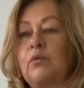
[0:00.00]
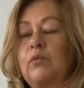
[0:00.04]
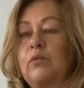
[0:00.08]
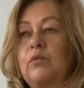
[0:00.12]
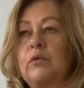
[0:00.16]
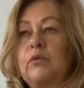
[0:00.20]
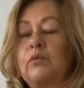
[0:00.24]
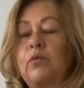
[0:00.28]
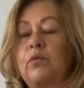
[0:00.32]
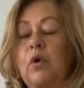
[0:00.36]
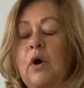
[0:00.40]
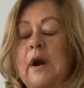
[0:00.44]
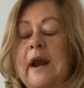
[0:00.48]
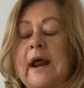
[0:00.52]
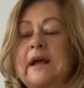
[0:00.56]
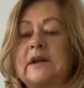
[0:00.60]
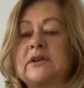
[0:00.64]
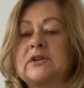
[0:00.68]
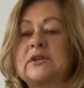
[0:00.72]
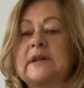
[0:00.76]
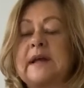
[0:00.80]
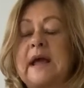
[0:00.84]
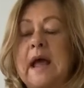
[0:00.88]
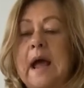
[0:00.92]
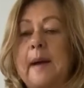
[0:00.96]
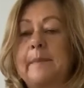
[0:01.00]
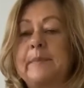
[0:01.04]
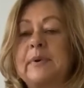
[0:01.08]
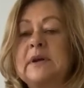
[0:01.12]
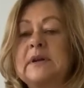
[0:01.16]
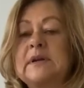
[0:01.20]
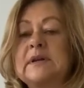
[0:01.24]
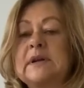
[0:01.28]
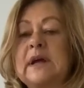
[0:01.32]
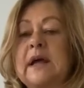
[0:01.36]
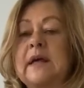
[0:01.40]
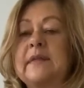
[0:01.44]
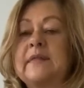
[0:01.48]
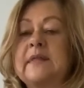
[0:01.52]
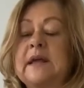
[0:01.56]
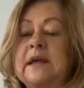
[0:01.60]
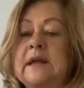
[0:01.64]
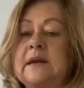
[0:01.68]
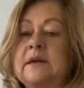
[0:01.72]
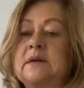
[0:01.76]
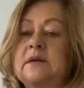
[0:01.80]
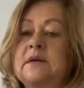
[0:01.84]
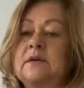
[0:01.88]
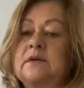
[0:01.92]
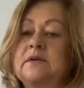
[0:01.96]
what actually happened, and
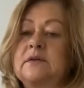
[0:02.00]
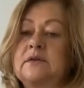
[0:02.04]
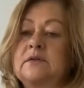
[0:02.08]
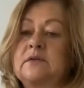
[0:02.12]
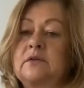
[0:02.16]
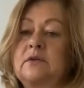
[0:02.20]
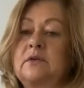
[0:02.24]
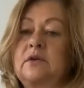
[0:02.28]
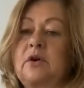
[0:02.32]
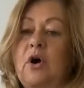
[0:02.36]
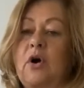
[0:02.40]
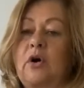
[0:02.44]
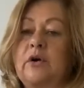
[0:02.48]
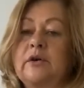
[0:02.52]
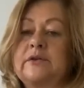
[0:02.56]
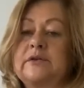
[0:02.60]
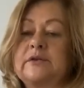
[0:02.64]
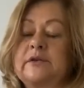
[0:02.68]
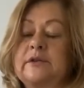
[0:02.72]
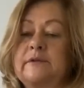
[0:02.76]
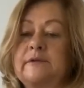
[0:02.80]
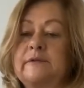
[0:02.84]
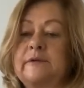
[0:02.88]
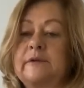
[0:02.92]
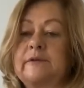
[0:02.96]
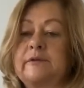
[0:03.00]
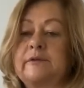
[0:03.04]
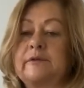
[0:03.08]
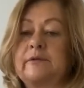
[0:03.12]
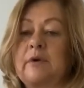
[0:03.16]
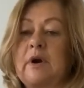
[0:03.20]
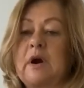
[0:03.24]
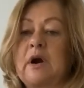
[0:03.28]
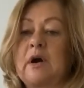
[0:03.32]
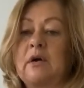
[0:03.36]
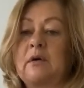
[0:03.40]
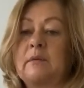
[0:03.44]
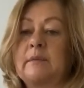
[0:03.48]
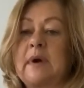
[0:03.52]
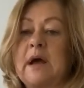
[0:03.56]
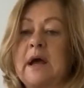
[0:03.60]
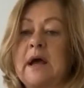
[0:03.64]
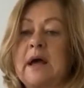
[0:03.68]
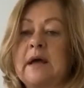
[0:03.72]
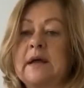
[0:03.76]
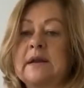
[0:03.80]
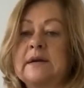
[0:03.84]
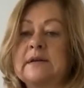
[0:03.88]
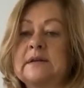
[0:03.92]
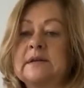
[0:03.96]
then go to the 5th realm,
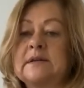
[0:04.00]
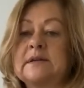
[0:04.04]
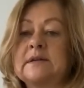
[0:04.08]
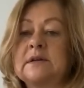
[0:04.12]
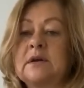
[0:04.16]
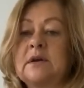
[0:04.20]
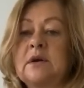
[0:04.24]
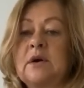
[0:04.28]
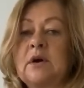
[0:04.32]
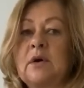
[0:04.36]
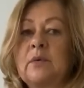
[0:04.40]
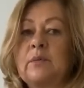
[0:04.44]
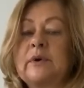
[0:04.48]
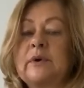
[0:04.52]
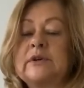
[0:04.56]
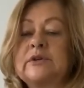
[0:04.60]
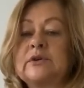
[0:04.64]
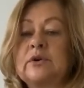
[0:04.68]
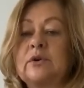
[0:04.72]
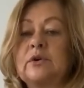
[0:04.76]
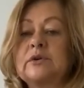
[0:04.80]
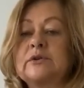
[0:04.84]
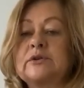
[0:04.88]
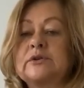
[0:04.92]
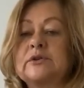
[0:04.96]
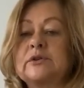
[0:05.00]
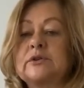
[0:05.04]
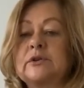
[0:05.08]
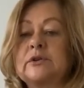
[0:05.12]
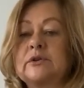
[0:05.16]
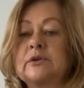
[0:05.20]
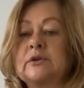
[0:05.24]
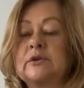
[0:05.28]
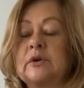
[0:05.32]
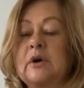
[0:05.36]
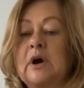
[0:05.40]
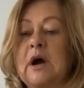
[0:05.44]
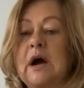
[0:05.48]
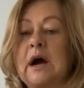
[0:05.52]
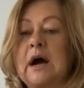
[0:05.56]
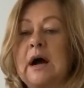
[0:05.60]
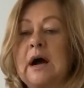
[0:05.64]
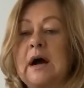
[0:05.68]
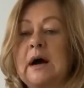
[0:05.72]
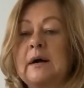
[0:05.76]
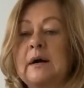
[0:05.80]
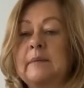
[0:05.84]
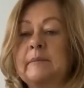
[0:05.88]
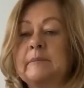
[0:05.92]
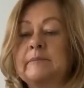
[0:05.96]
and we talk to
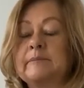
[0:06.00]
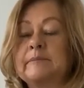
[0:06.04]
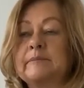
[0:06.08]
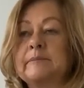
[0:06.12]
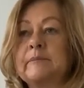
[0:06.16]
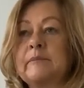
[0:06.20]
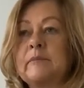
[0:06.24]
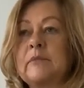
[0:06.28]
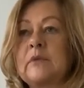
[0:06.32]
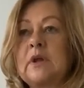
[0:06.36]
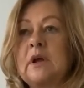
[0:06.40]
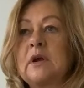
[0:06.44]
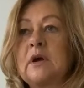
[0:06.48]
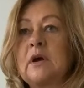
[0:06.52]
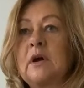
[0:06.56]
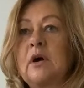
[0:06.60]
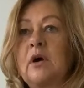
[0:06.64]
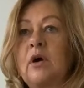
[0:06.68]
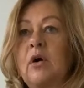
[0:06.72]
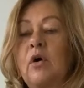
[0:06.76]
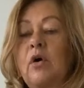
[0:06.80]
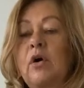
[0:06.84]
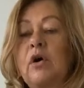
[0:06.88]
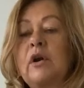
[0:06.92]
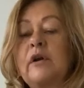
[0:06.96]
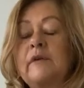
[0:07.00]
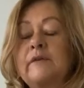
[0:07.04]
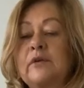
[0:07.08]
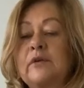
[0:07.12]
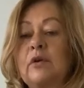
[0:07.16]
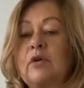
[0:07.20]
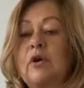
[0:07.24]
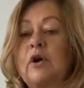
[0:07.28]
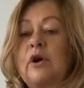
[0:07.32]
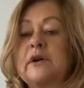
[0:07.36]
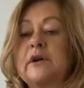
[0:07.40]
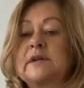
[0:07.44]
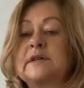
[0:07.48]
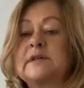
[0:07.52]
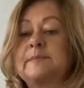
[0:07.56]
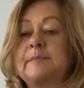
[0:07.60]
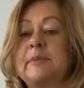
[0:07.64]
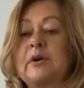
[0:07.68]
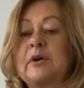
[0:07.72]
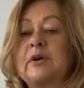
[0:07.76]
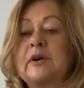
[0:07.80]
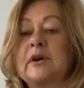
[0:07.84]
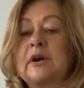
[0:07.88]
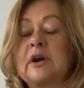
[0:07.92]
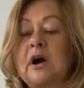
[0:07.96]
all of your own
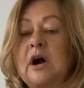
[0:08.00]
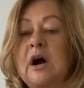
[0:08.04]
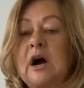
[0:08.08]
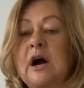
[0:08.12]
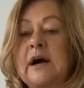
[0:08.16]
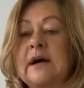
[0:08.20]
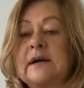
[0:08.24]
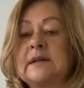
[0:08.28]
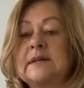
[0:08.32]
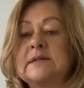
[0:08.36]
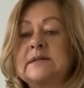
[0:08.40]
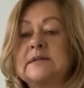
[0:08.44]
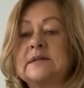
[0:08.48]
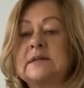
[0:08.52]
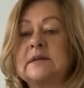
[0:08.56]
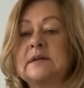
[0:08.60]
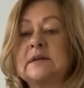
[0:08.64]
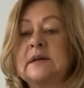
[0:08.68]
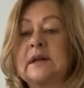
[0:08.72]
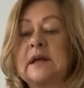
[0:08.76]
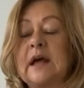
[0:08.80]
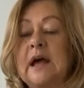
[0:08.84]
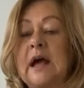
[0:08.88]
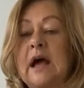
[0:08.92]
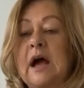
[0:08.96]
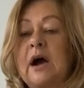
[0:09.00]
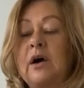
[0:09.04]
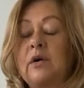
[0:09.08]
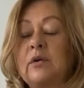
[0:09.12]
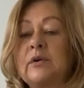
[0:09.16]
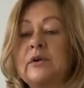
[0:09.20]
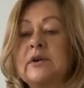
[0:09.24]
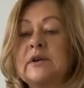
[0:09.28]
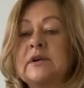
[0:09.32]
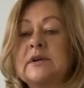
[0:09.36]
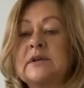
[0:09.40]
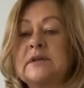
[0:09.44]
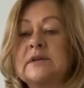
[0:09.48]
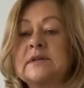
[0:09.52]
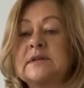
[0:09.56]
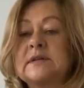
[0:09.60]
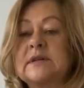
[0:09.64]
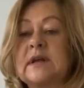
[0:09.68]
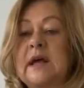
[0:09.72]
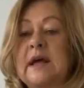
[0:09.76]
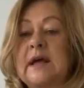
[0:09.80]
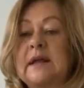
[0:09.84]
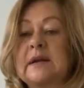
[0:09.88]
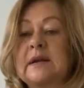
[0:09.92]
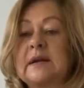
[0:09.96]
spirit guides and elders,
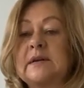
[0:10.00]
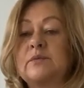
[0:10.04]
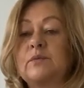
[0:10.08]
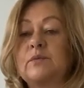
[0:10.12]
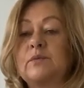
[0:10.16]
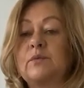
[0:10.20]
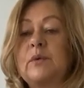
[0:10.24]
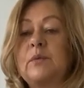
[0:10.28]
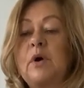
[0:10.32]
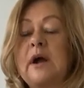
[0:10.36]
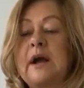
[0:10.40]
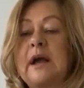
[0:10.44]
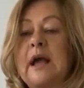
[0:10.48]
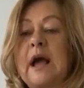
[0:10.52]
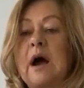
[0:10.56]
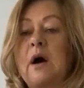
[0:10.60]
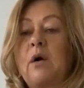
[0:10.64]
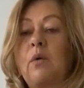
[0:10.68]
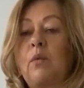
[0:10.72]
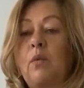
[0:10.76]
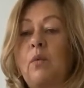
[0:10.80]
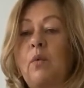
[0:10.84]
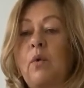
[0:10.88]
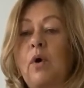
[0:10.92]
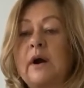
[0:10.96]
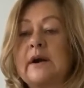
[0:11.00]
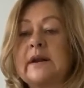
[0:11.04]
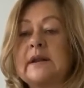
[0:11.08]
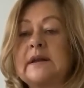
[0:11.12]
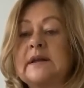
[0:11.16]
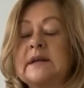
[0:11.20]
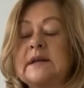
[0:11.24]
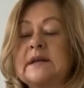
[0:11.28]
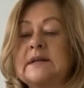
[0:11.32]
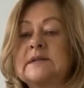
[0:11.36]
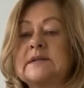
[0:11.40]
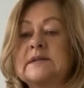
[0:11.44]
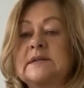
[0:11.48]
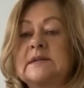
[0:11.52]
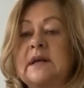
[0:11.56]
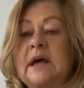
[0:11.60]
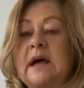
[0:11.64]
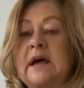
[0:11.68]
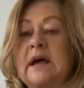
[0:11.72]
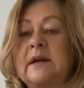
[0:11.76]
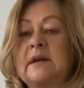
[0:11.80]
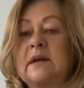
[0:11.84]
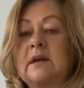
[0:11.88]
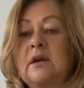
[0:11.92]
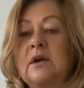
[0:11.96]
and we work out what it is
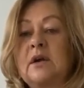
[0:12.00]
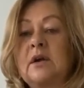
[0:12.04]
that